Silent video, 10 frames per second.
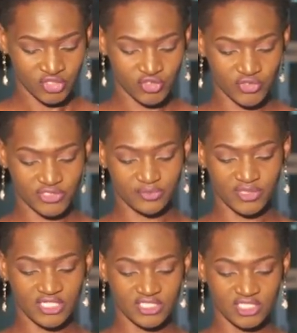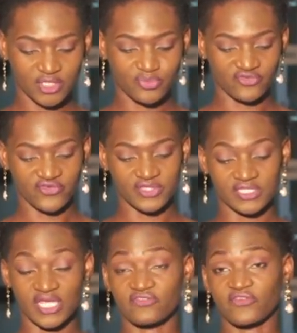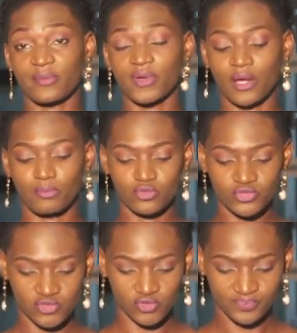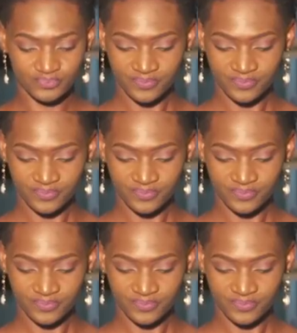Tourism Minister Professor Ephraim Kamuntu